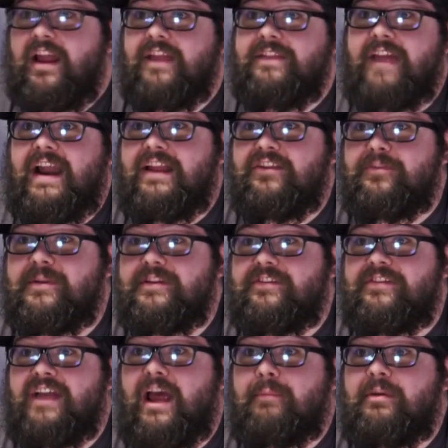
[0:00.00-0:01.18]
And that has been the
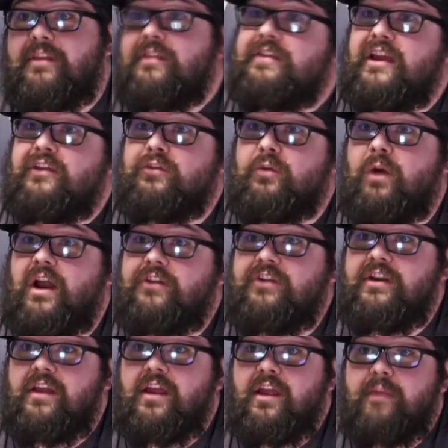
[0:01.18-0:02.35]
snap. Thanks for
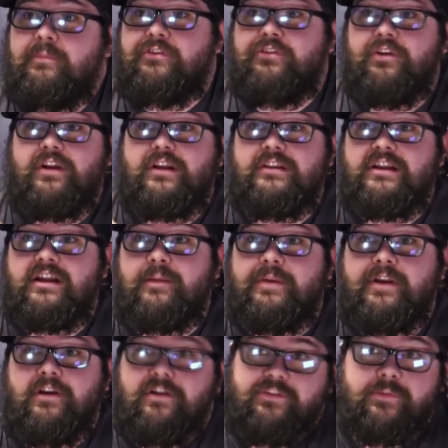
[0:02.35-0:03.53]
watching. Be sure to click up
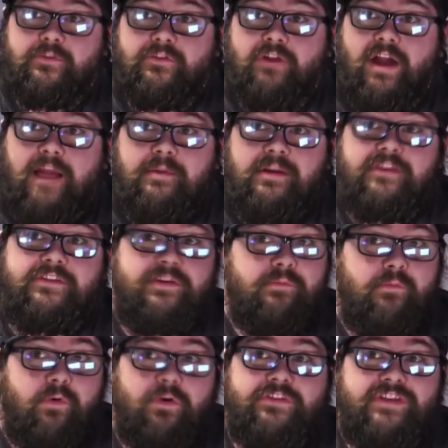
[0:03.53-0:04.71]
here to subscribe and see
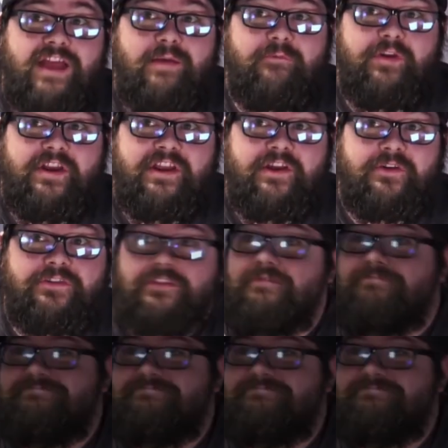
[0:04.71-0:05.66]
more snap videos.